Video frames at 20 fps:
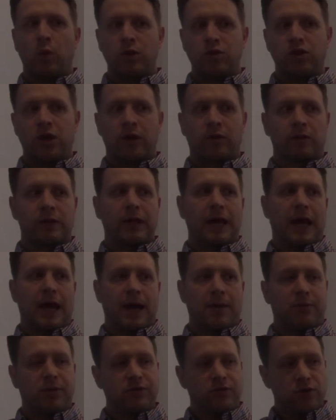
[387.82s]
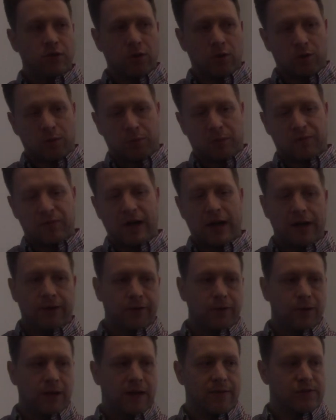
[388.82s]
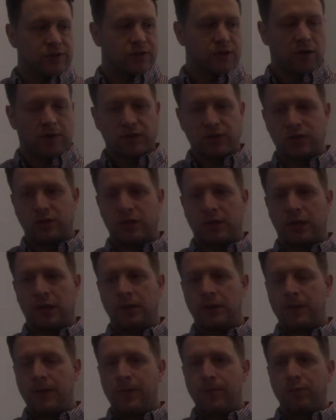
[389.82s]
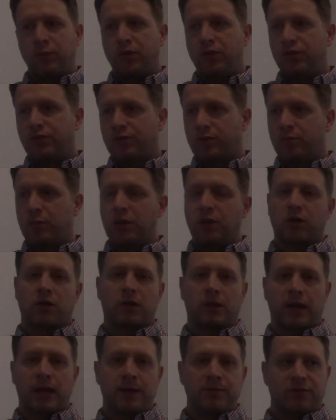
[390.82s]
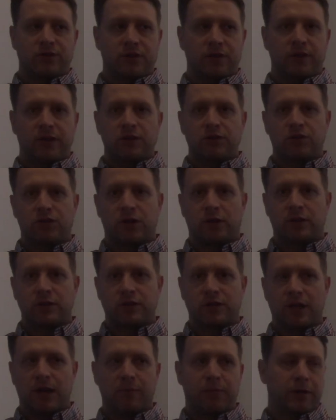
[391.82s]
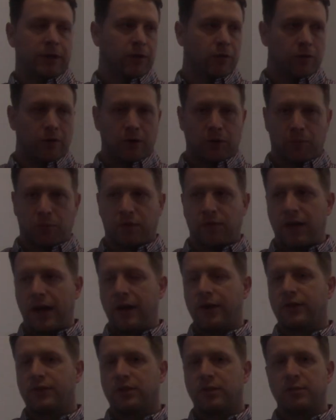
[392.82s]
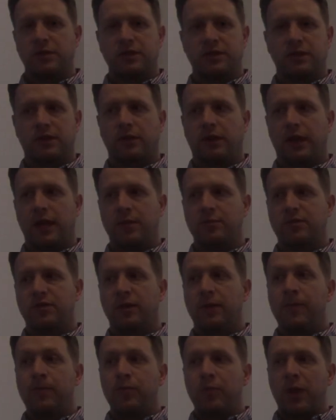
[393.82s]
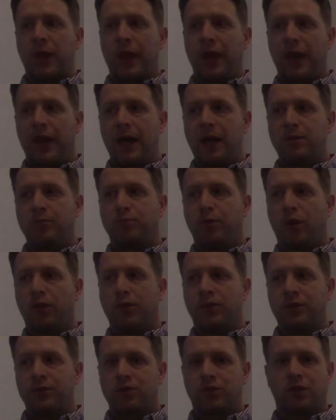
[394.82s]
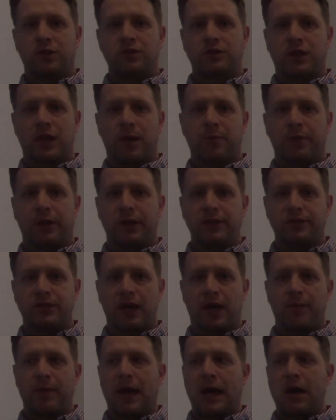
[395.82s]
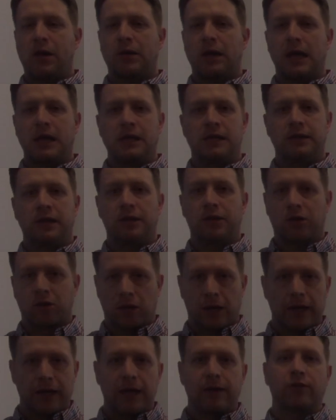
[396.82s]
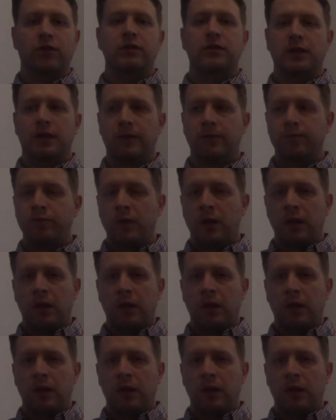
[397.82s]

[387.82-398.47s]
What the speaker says: What generally happens, you go to a provider, you have a service done, you submit your claims to the insurance company, or your provider submits the claims, and both insurance companies come out and they decline everything.